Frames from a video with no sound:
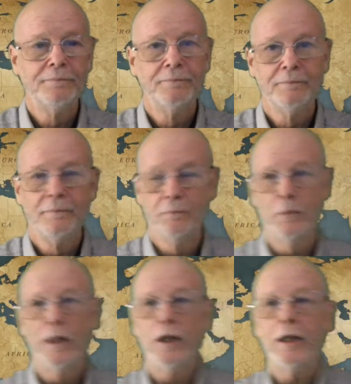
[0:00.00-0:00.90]

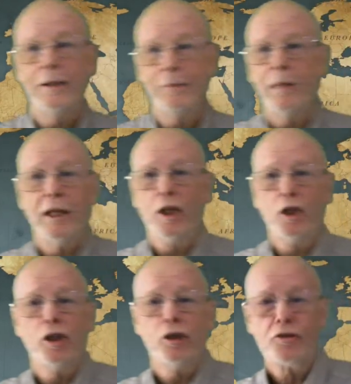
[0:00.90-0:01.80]
Many, many
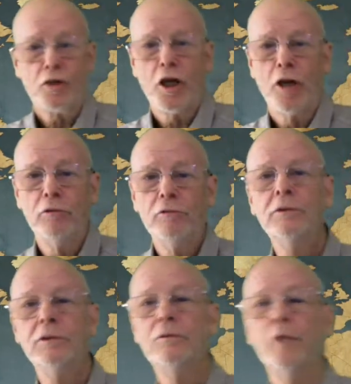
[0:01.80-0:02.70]
years ago,
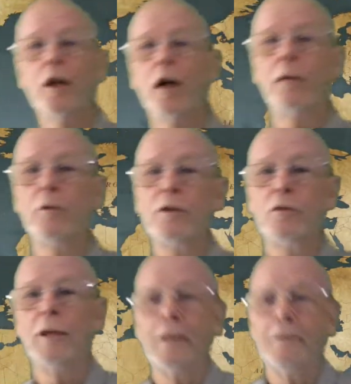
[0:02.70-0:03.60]
when I was
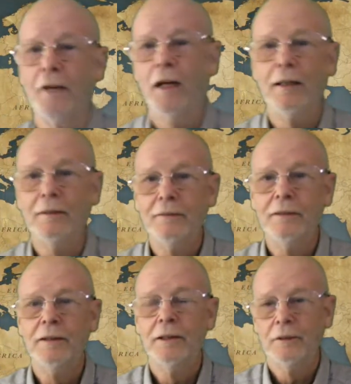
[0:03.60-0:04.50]
25,
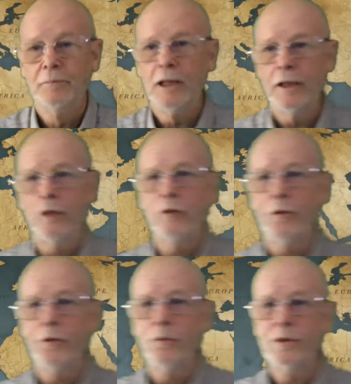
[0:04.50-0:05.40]
my
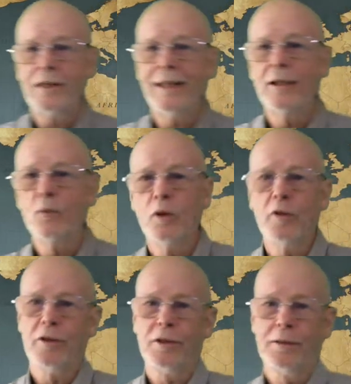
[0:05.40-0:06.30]
health was getting
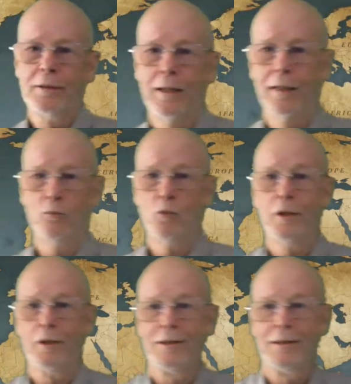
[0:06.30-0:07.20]
worse and
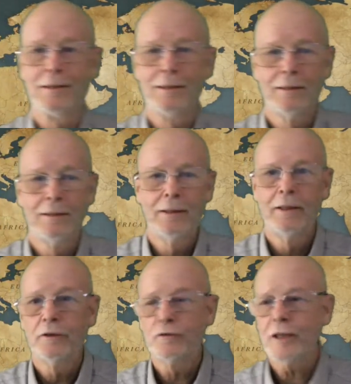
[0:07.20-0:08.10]
worse.
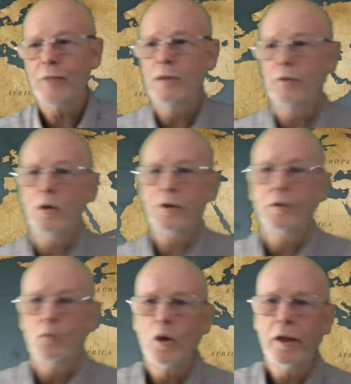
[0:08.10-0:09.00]
Treatment
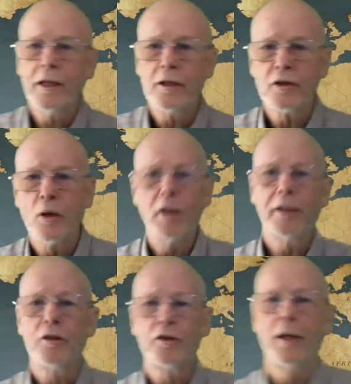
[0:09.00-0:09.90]
wasn't working, so I
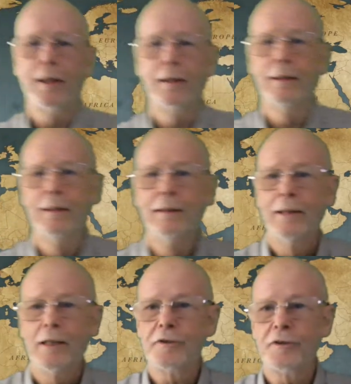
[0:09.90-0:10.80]
decided
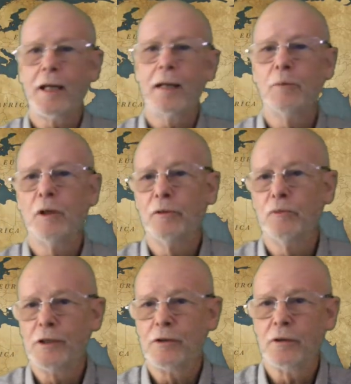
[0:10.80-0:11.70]
I'd start my own
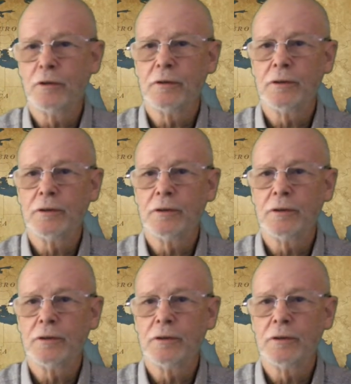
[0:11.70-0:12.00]
research.